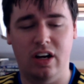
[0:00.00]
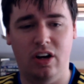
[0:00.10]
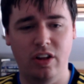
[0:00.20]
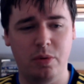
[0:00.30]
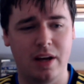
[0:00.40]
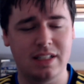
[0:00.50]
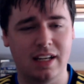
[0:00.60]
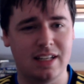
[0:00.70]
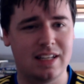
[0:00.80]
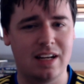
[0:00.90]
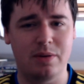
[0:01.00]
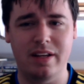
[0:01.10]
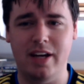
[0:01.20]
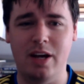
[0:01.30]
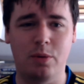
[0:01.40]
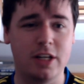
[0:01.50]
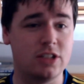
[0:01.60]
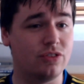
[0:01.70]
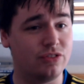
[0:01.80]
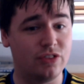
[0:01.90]
Otherwise, like I said, it
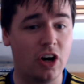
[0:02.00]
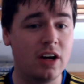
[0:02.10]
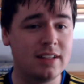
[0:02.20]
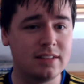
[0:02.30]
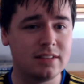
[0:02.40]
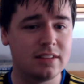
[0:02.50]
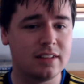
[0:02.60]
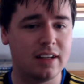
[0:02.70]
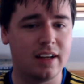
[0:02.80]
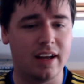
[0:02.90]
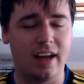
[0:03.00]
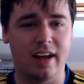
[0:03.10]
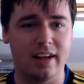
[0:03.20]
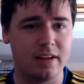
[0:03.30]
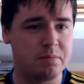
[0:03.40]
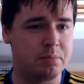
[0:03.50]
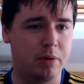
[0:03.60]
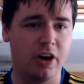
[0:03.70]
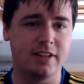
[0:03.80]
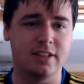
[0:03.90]
was fun,
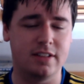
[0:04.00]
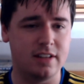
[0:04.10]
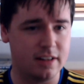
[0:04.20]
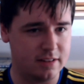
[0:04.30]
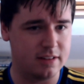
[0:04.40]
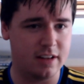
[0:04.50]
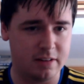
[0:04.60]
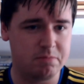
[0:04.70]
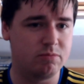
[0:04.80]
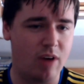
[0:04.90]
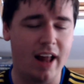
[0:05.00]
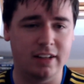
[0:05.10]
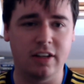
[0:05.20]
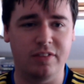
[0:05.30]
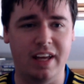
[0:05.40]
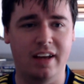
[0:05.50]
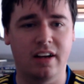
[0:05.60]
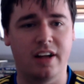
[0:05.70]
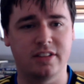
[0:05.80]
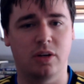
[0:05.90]
but relatively
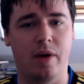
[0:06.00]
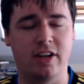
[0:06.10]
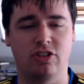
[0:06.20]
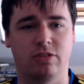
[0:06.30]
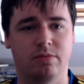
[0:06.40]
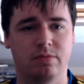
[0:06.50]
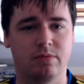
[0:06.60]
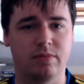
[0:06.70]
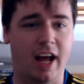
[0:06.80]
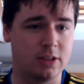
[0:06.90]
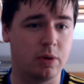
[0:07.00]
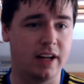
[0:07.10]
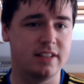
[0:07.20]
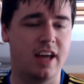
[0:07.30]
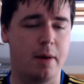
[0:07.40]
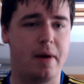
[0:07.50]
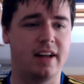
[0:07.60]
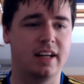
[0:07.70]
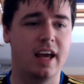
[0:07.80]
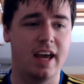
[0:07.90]
inconsequential. That's what I'd say
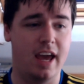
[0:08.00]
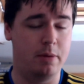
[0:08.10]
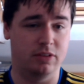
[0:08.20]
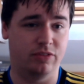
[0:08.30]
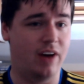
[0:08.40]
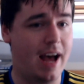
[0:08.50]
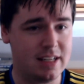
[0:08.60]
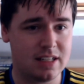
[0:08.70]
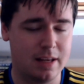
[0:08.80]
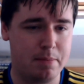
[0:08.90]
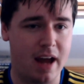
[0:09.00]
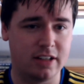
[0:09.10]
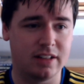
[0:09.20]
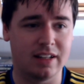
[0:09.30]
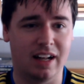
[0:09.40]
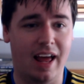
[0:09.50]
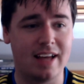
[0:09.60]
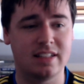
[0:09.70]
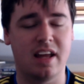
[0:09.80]
about it. It was vastly better than the last